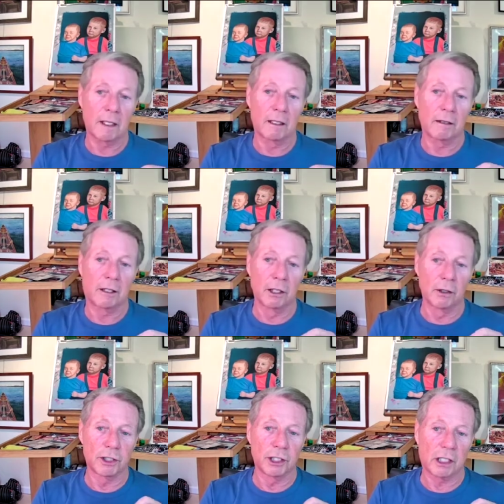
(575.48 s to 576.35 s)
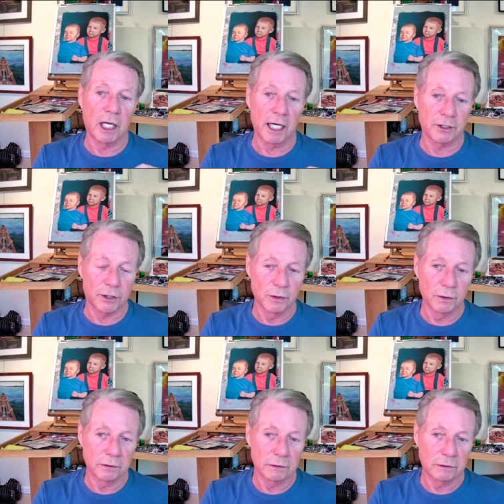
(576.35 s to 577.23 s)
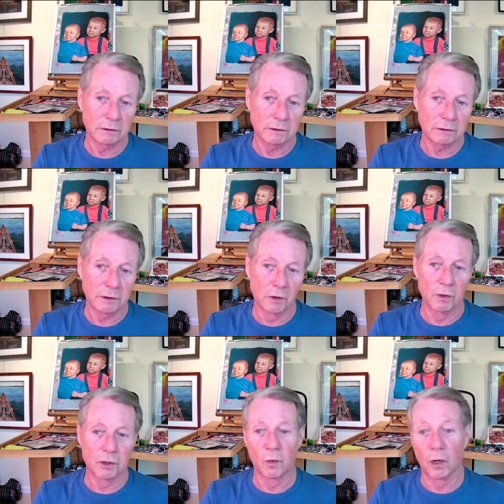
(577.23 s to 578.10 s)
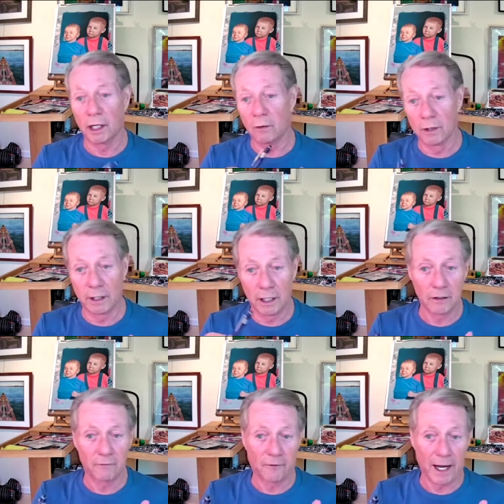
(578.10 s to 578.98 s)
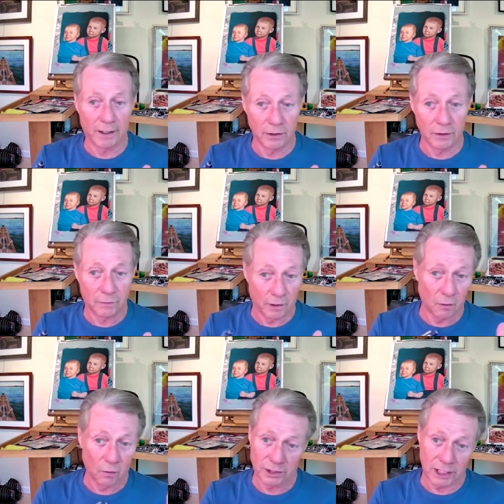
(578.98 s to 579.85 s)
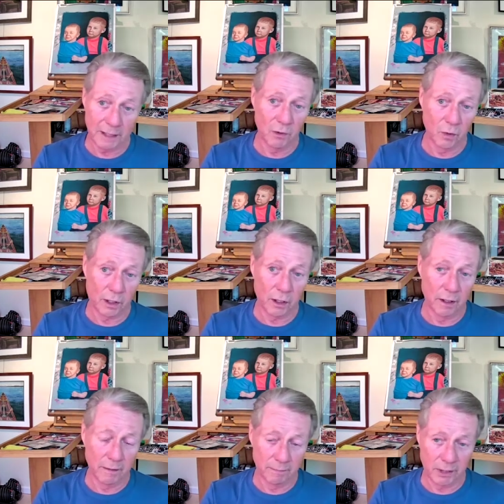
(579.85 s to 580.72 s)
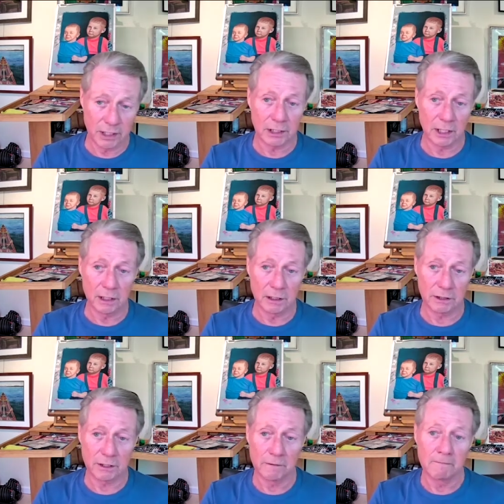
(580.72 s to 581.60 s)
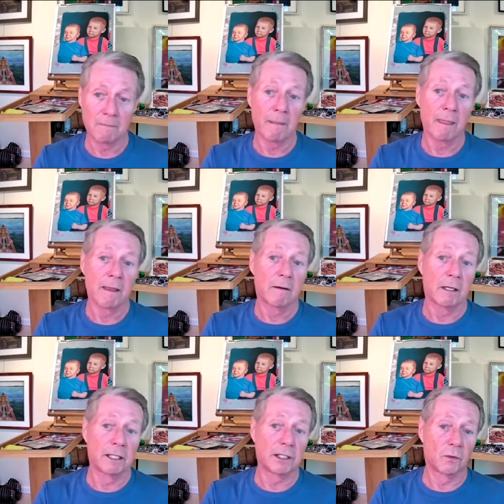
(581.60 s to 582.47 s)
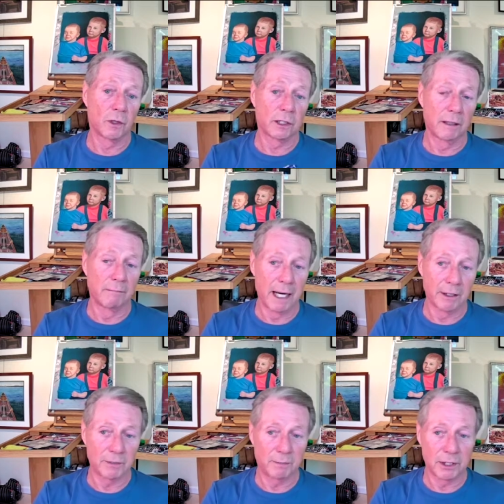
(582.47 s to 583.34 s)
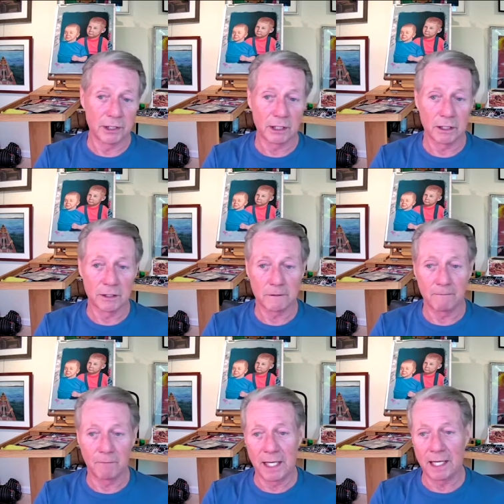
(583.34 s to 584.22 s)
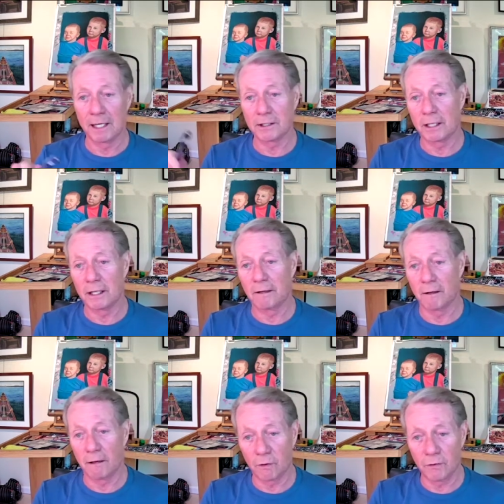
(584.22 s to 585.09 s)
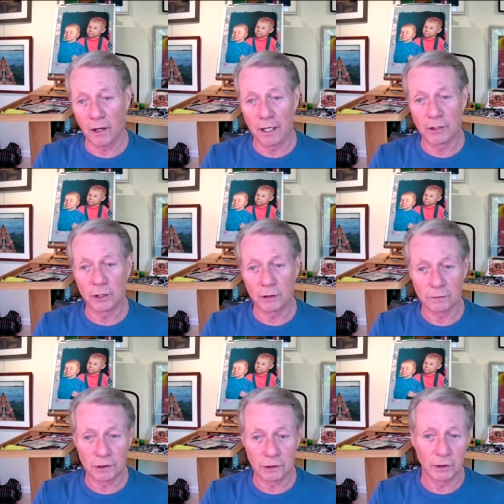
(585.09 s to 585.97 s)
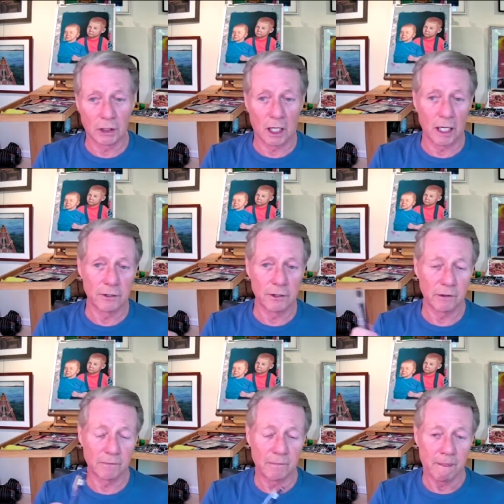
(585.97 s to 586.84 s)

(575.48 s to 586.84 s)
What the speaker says: Kiyoshi Takatsu, who was working with another factor that seemed to work on B cells. At least it worked on mouse B cells. And they got together then with Honjo, Tasuku Honjo,